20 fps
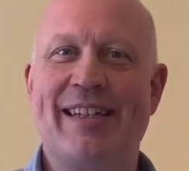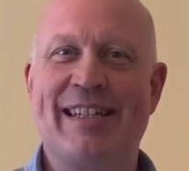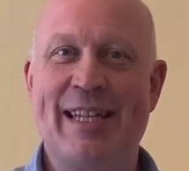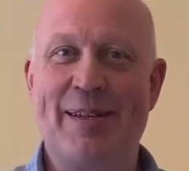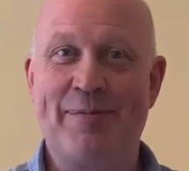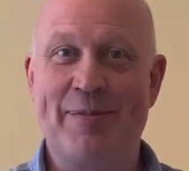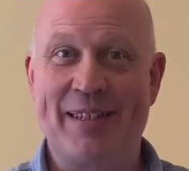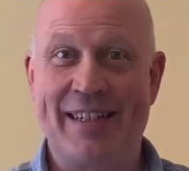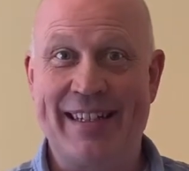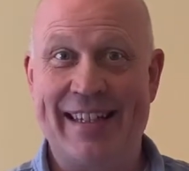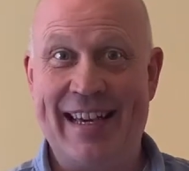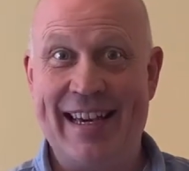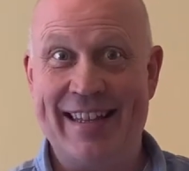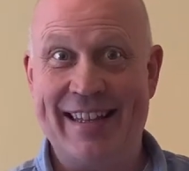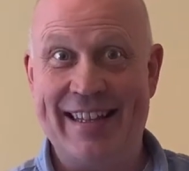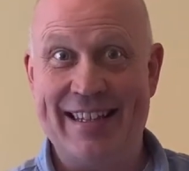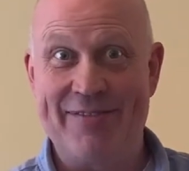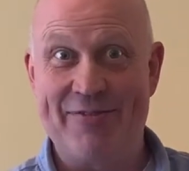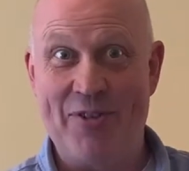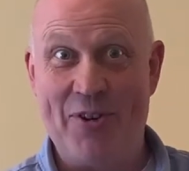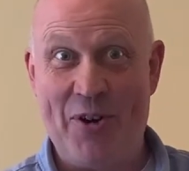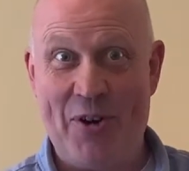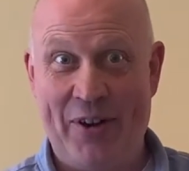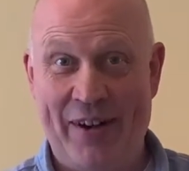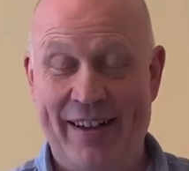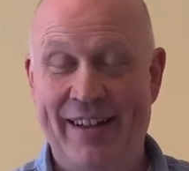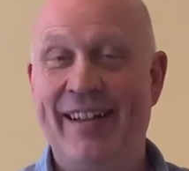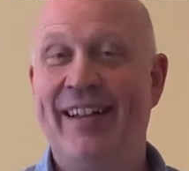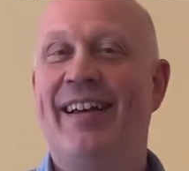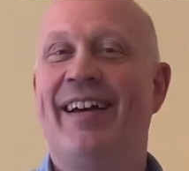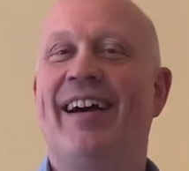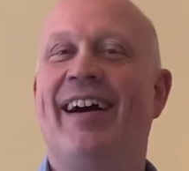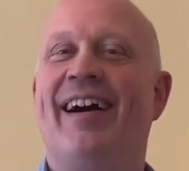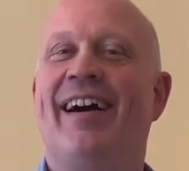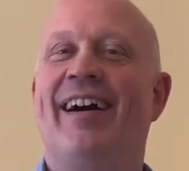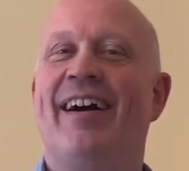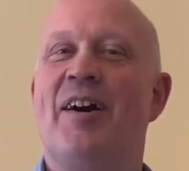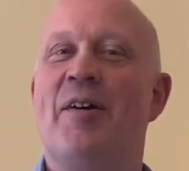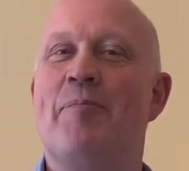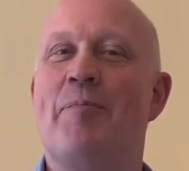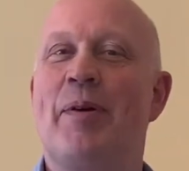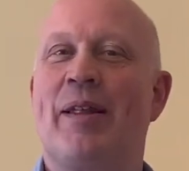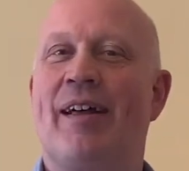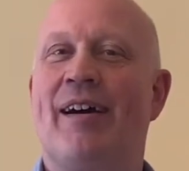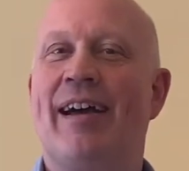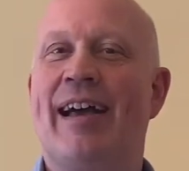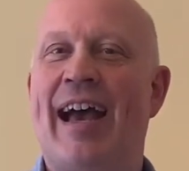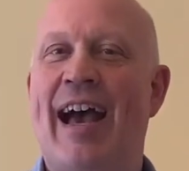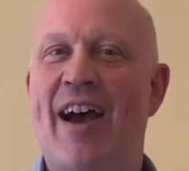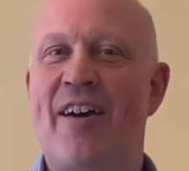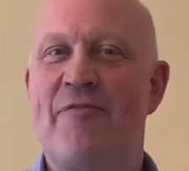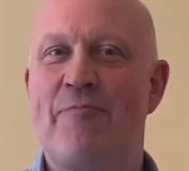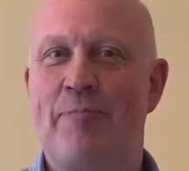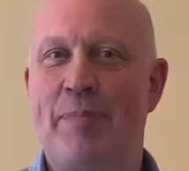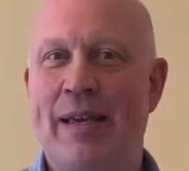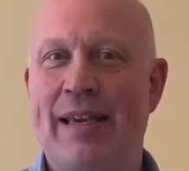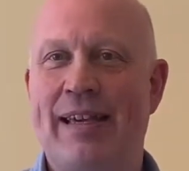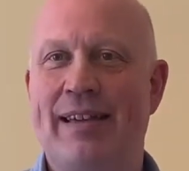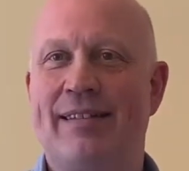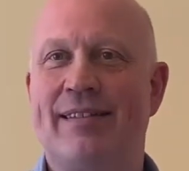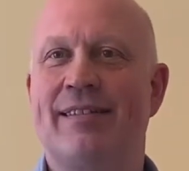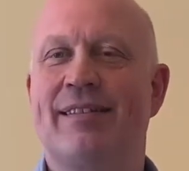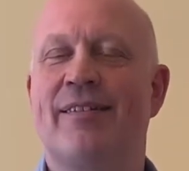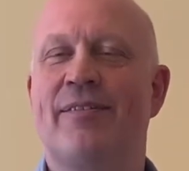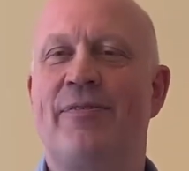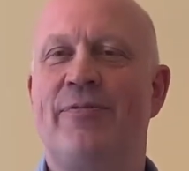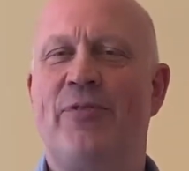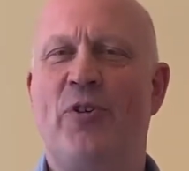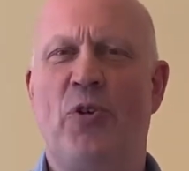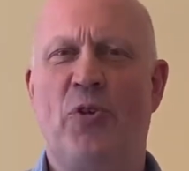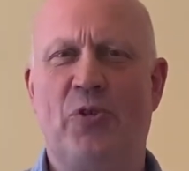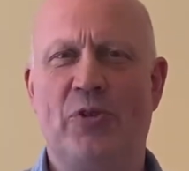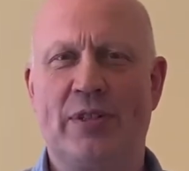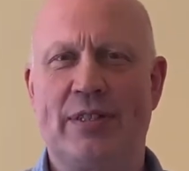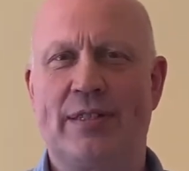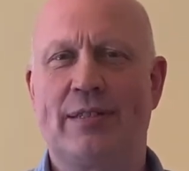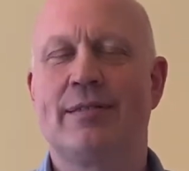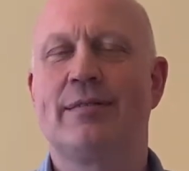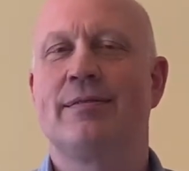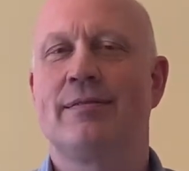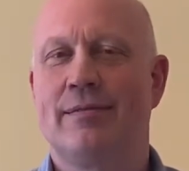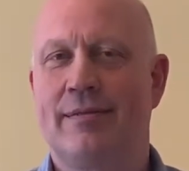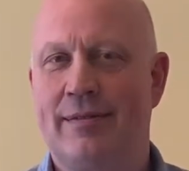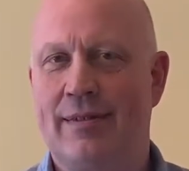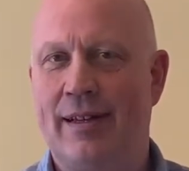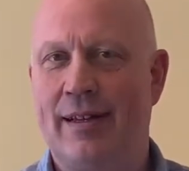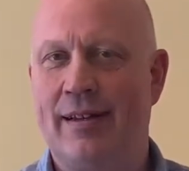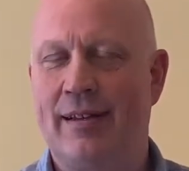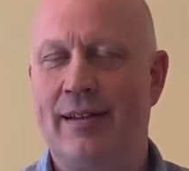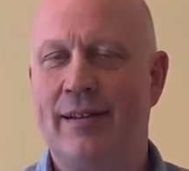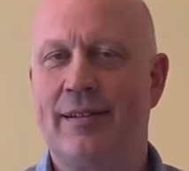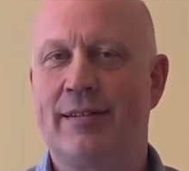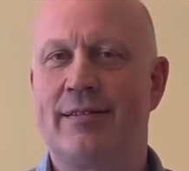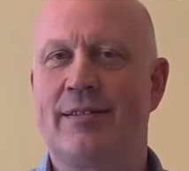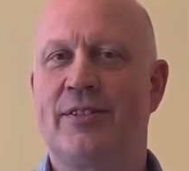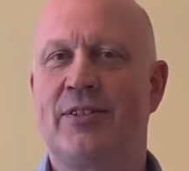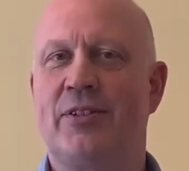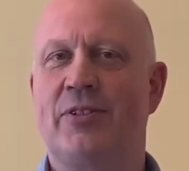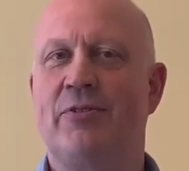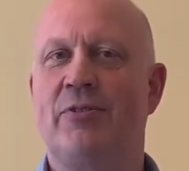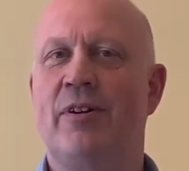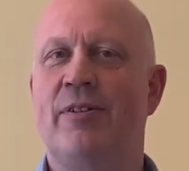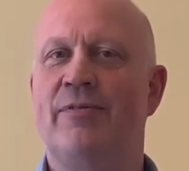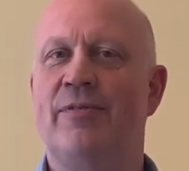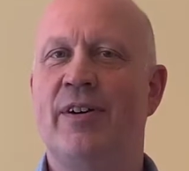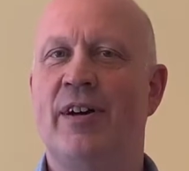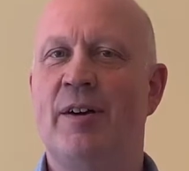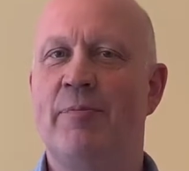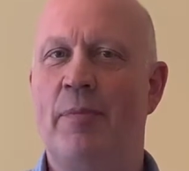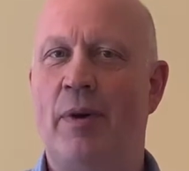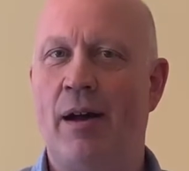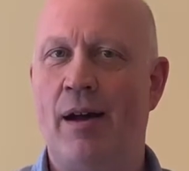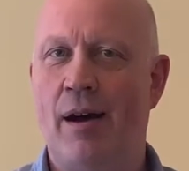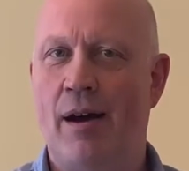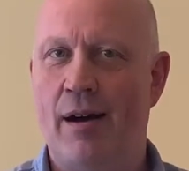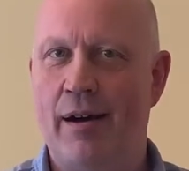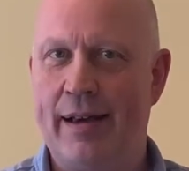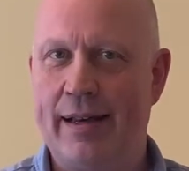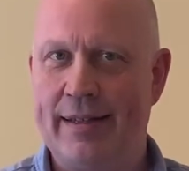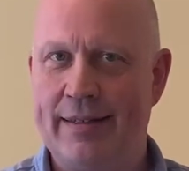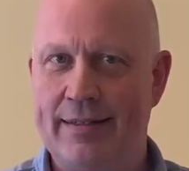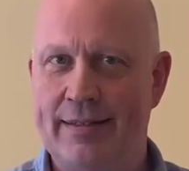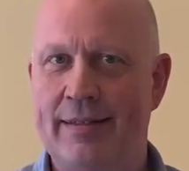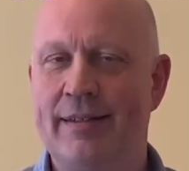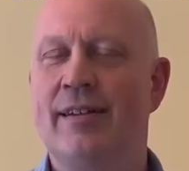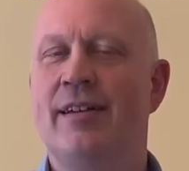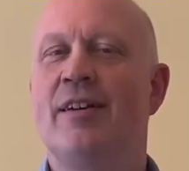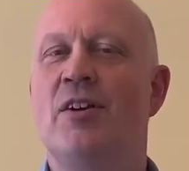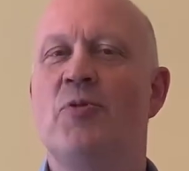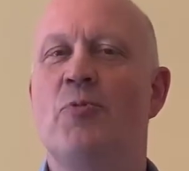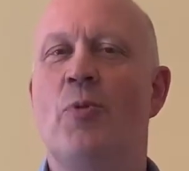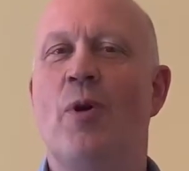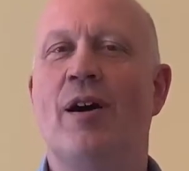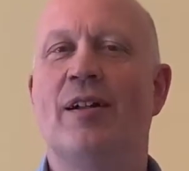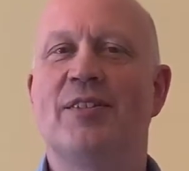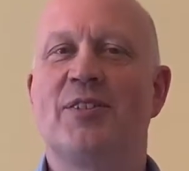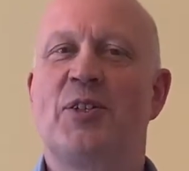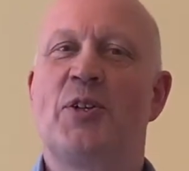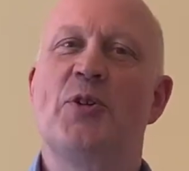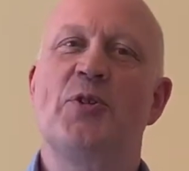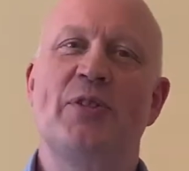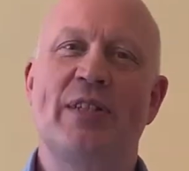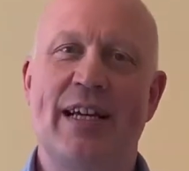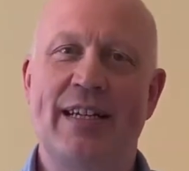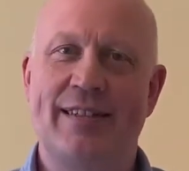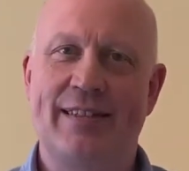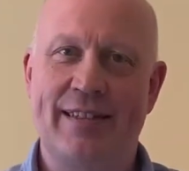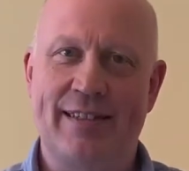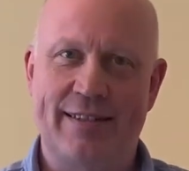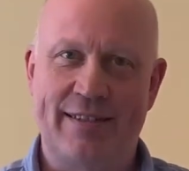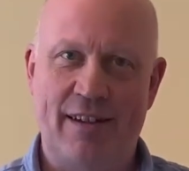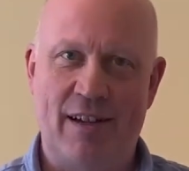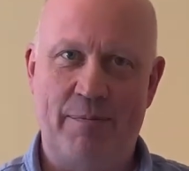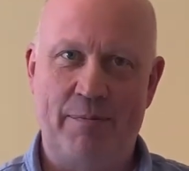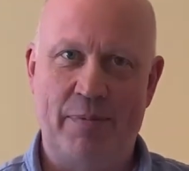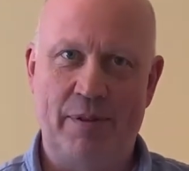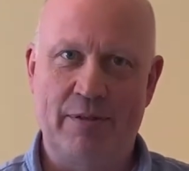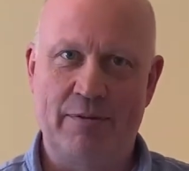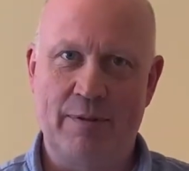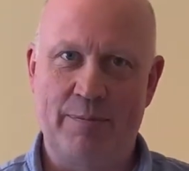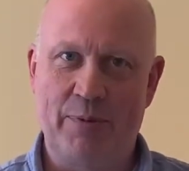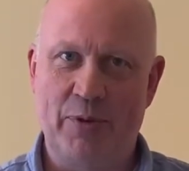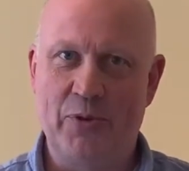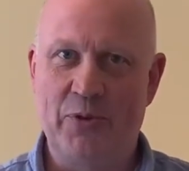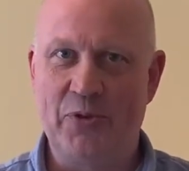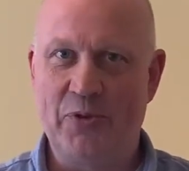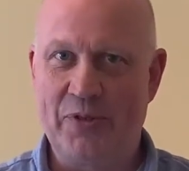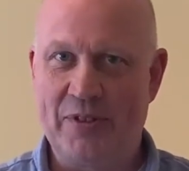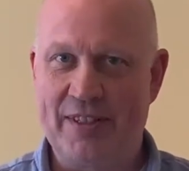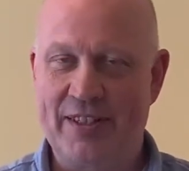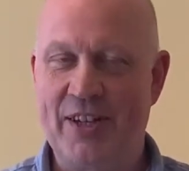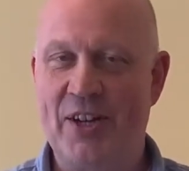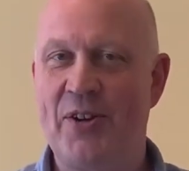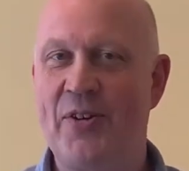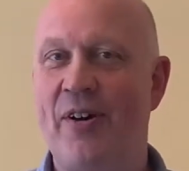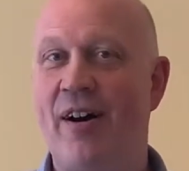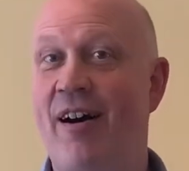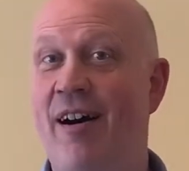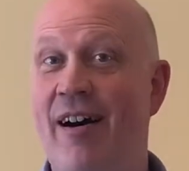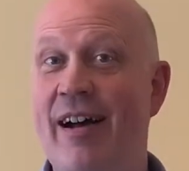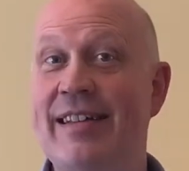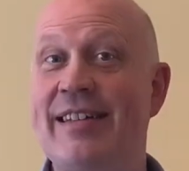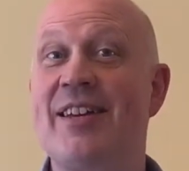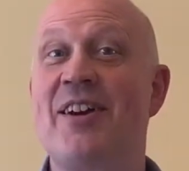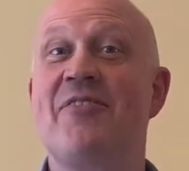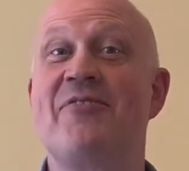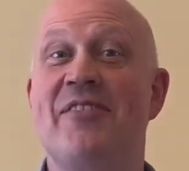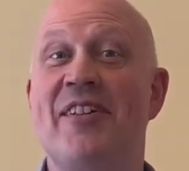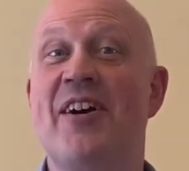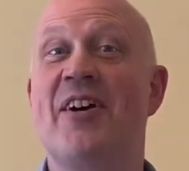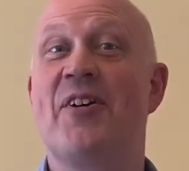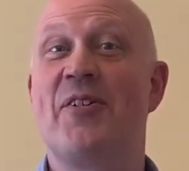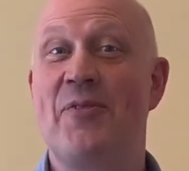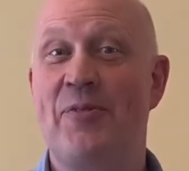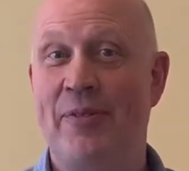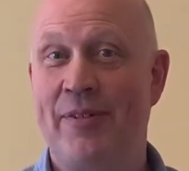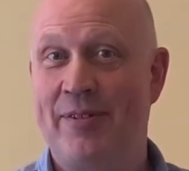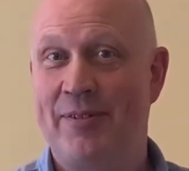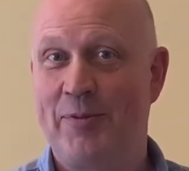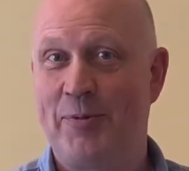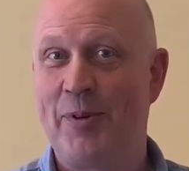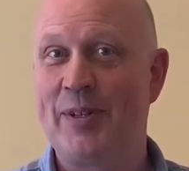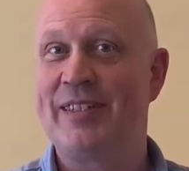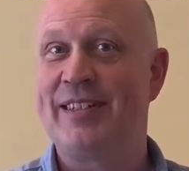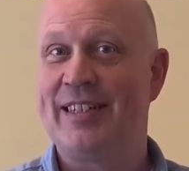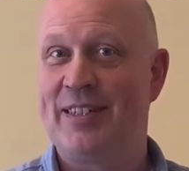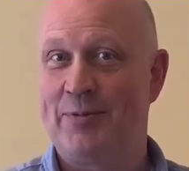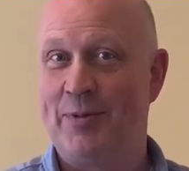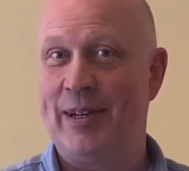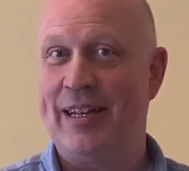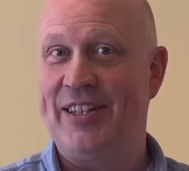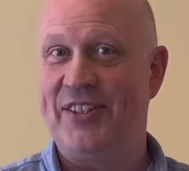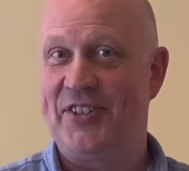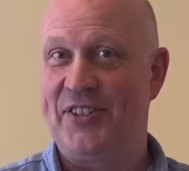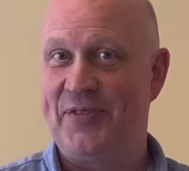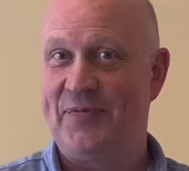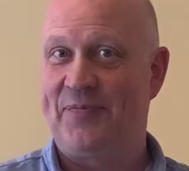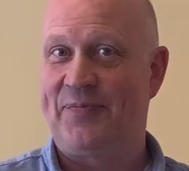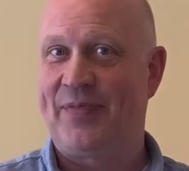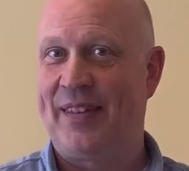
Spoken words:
Tim's going to get this wrong, but I have been forced to avert my eyes while two tasting samples are poured, so I don't know which is which.